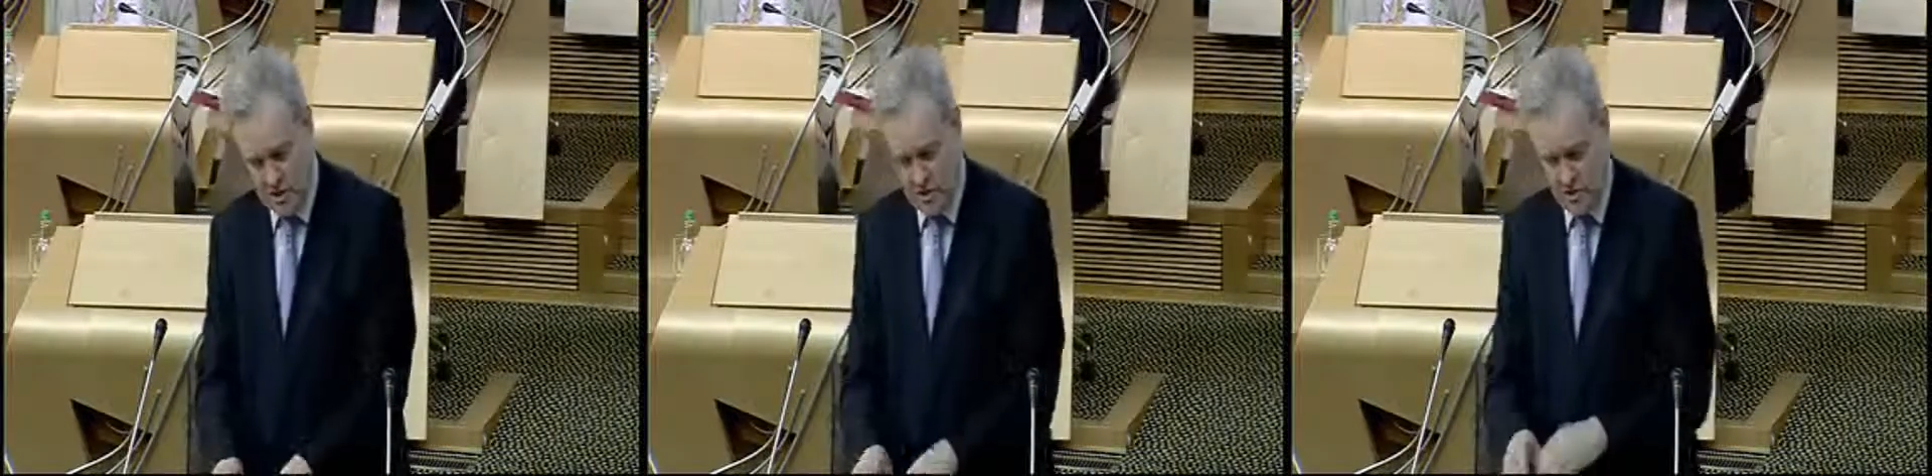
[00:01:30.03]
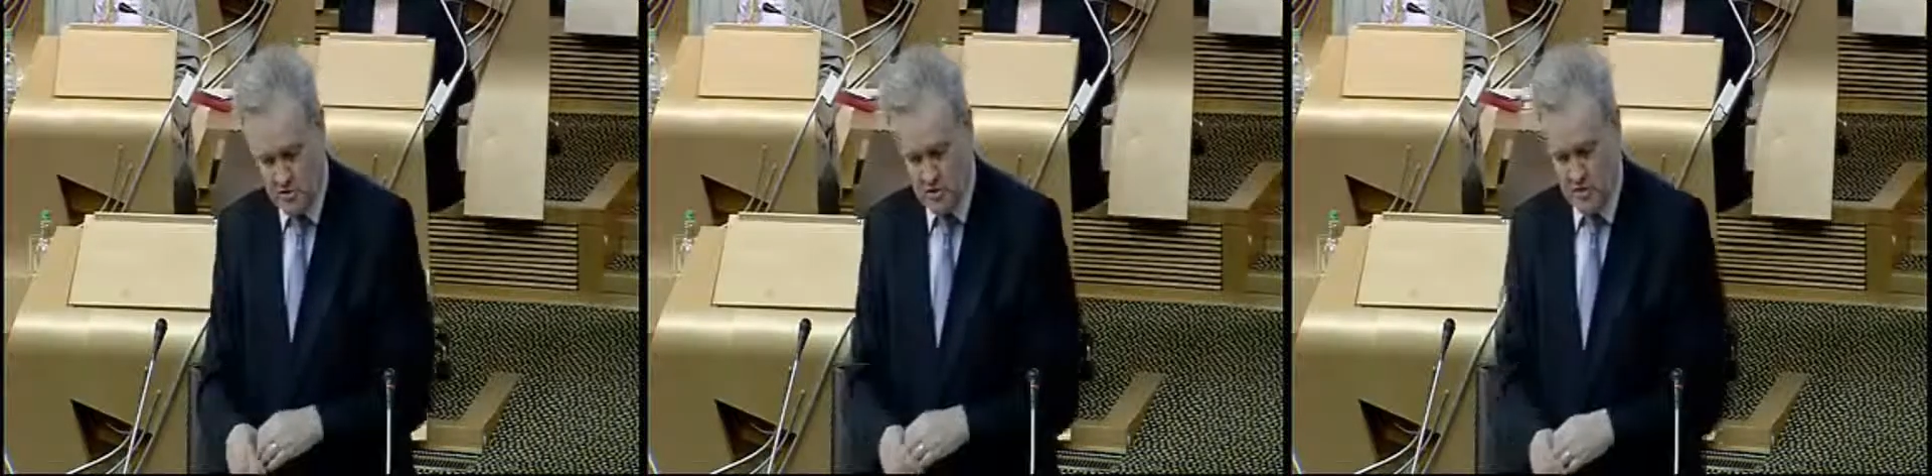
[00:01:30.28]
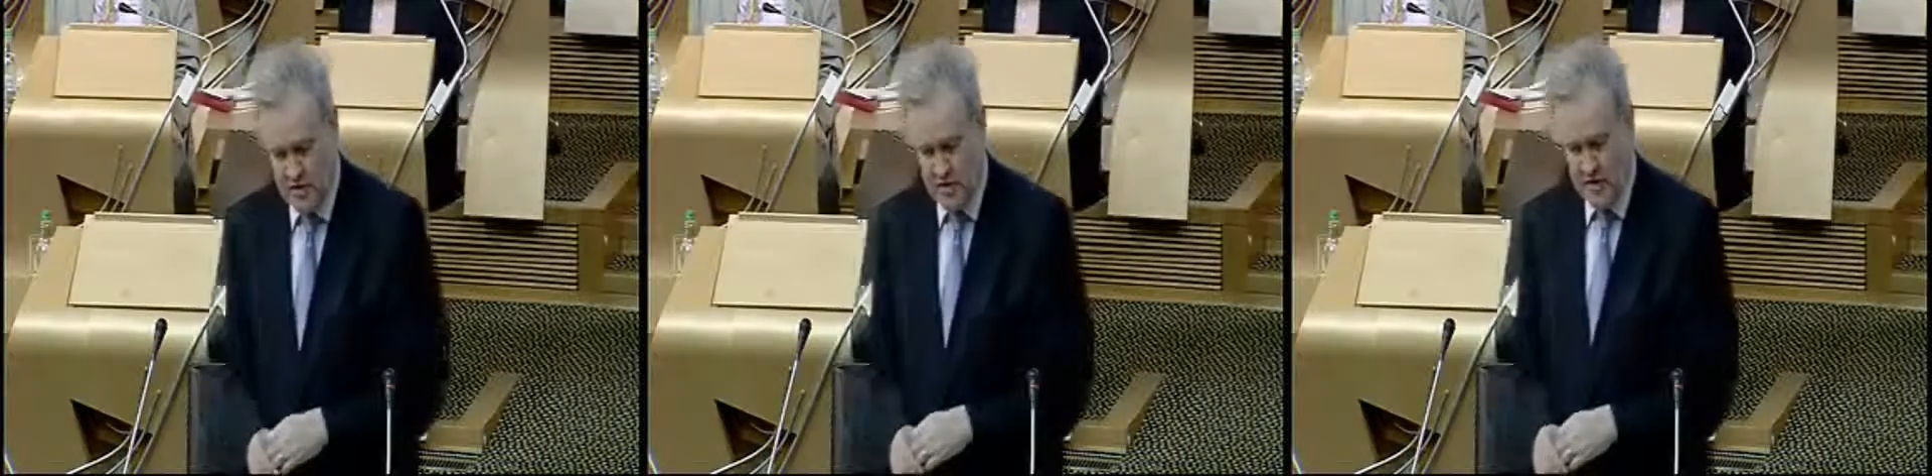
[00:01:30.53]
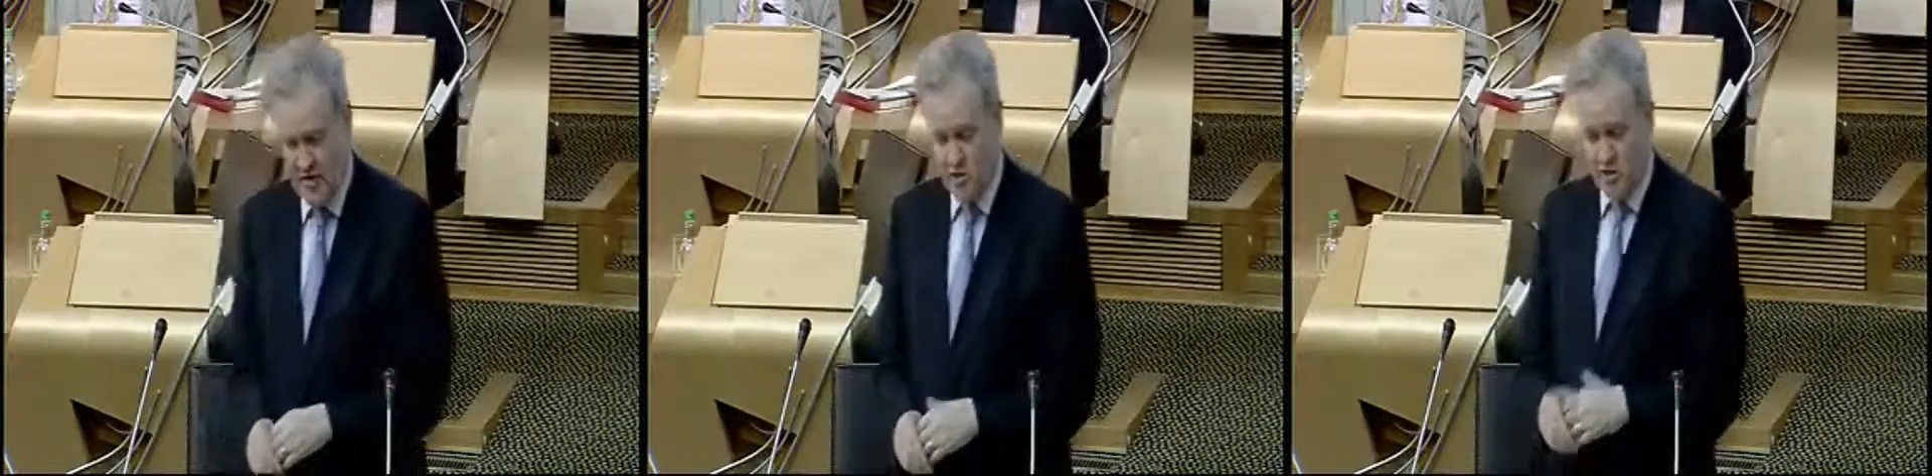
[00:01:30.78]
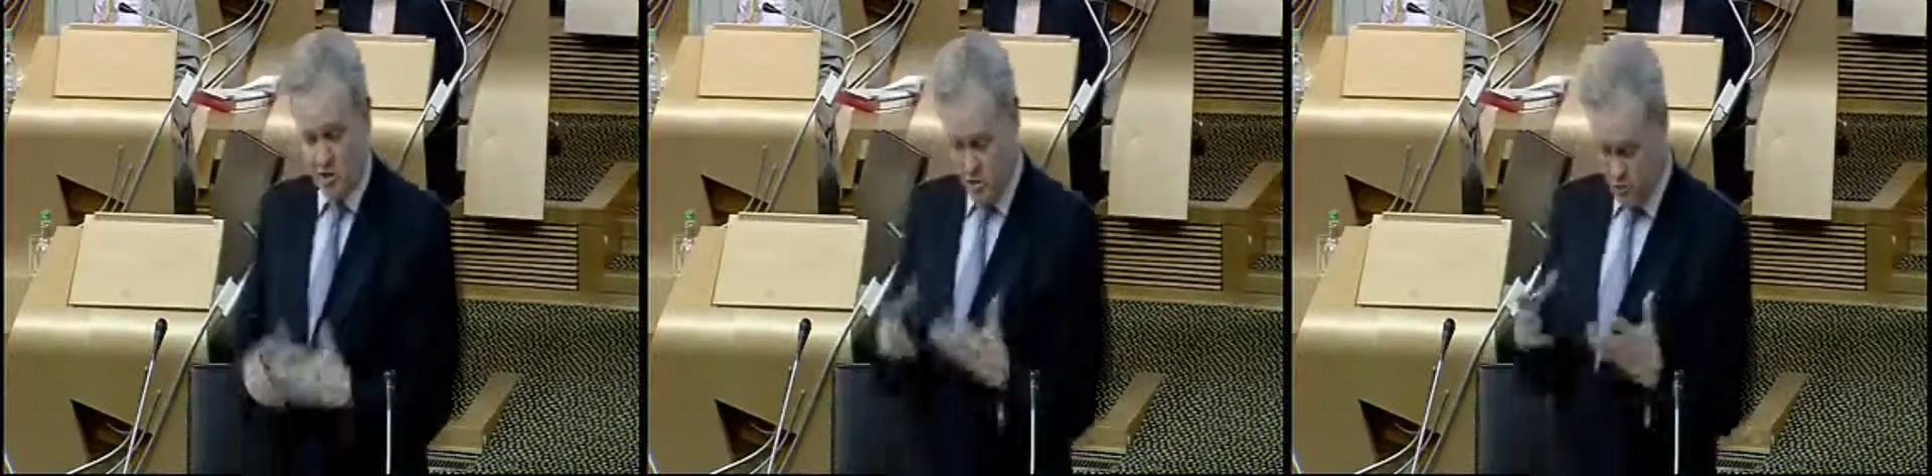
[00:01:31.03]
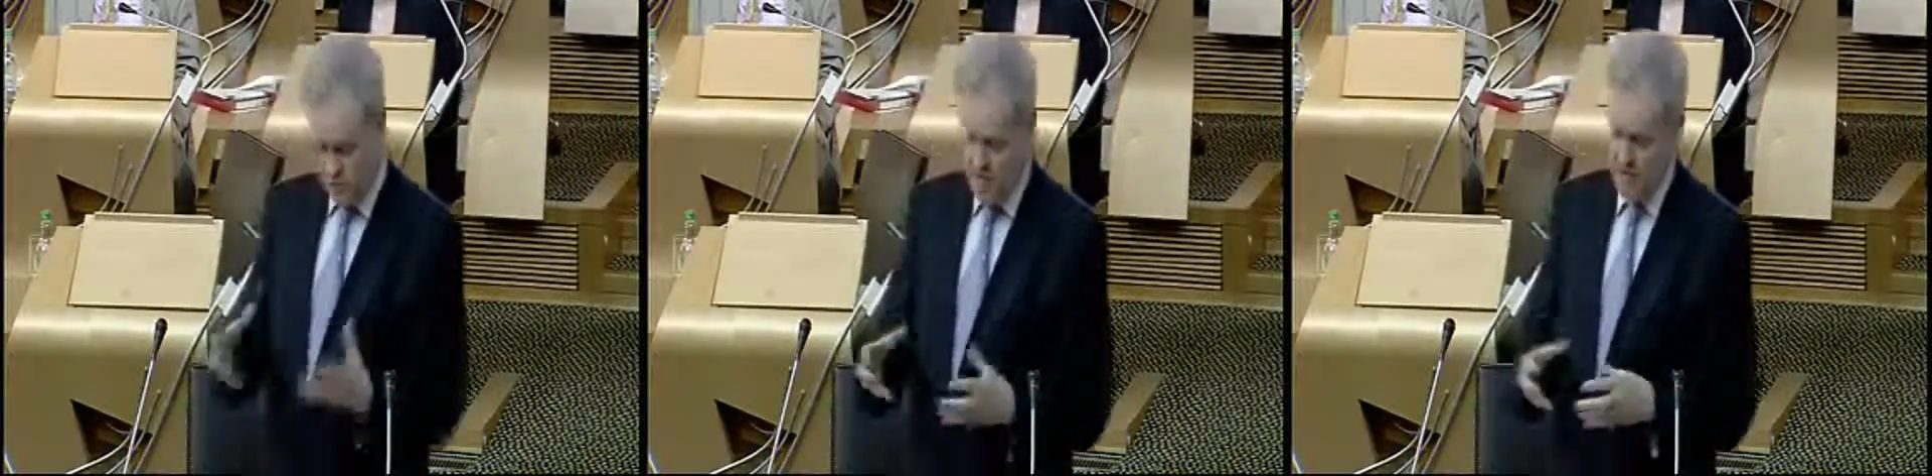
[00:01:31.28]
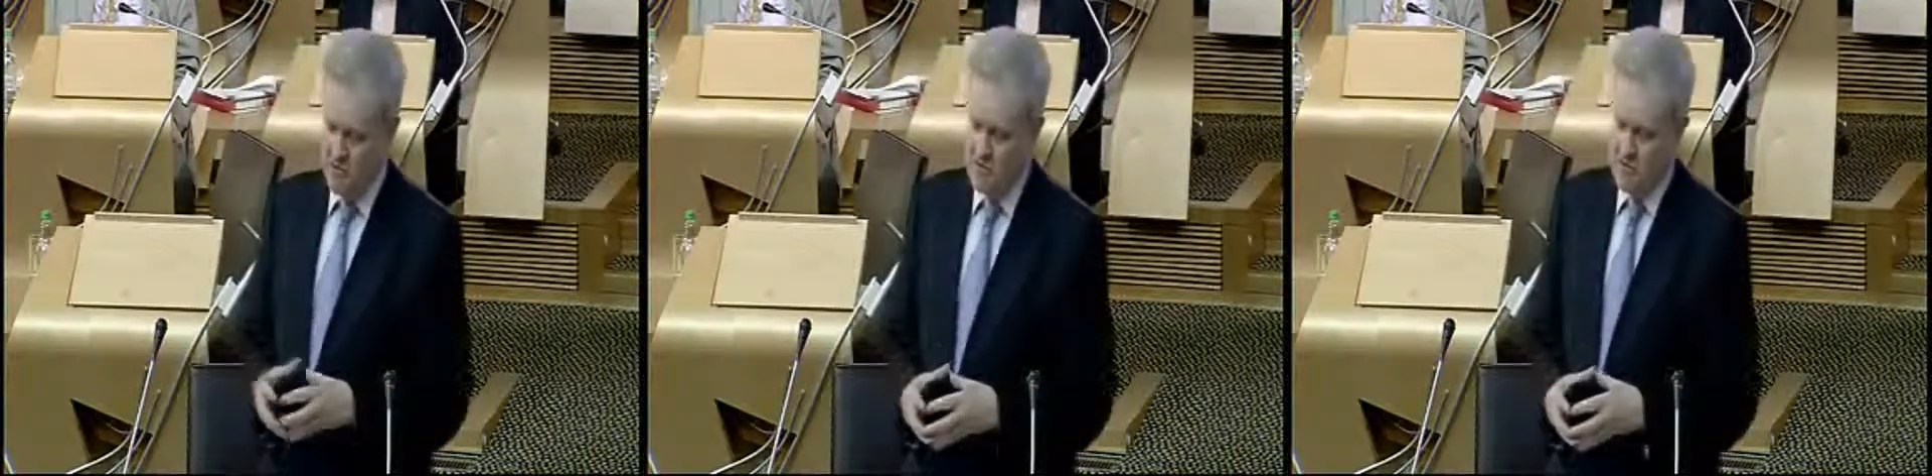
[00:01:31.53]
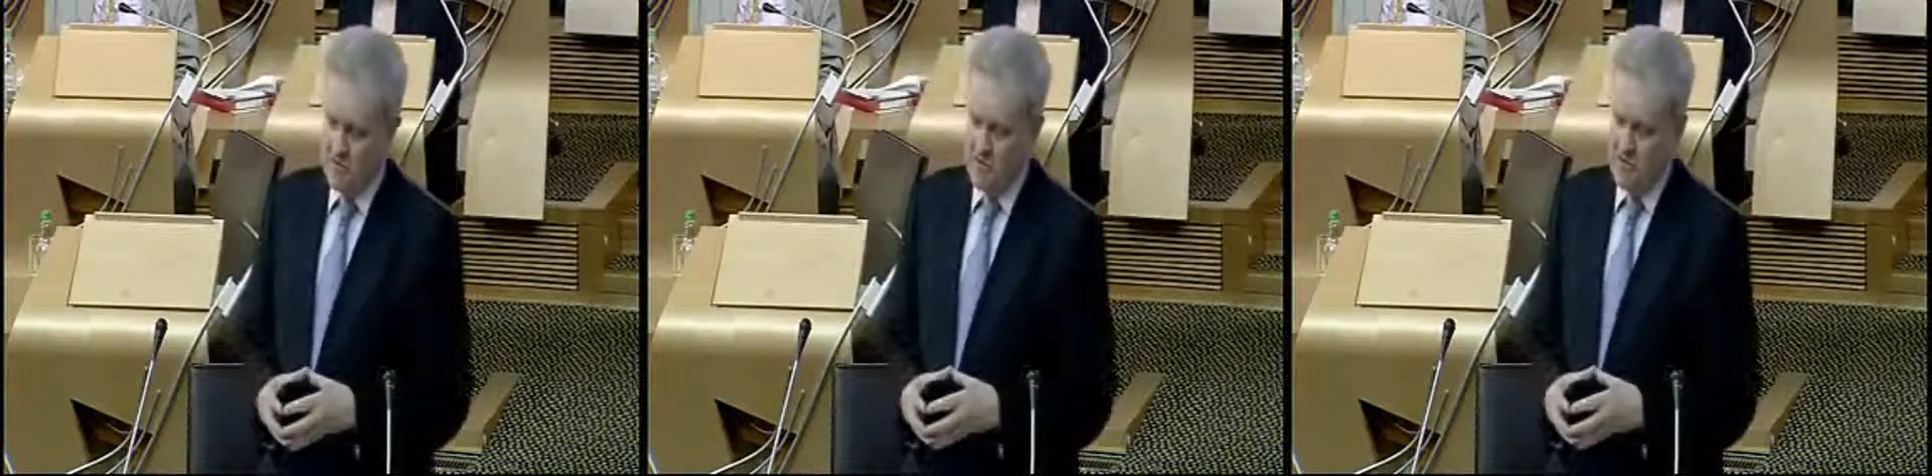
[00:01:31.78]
concluded it is no doubt